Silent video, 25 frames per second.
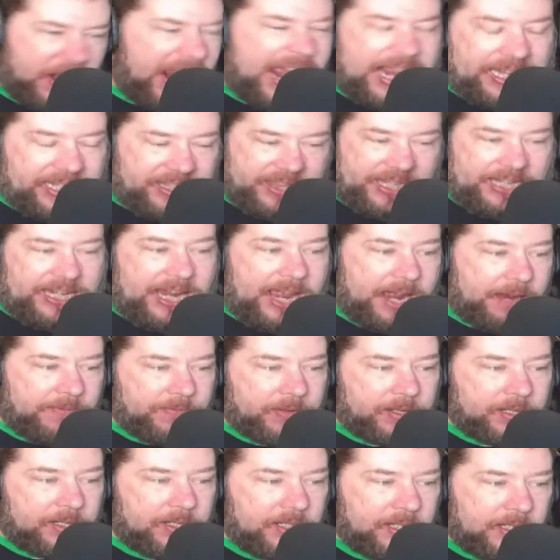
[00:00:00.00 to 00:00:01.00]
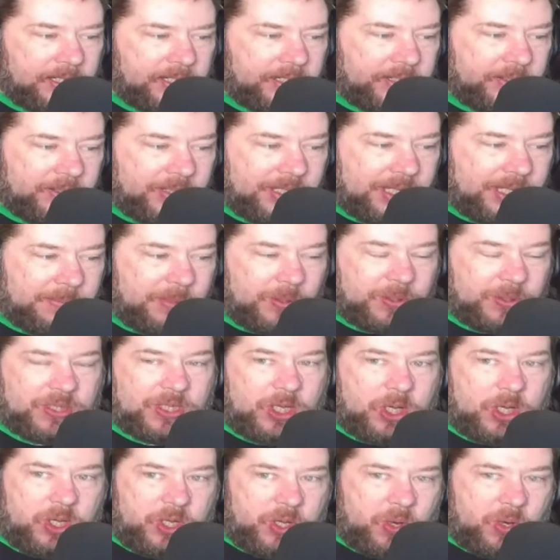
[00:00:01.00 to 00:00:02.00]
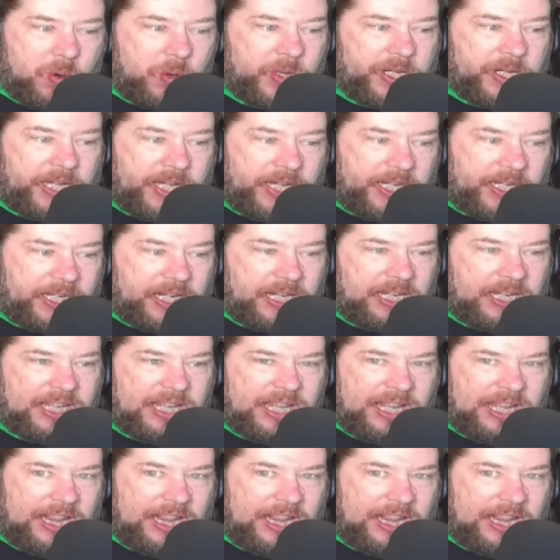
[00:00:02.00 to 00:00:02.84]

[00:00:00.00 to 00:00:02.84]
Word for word: anything ever is the most annoying,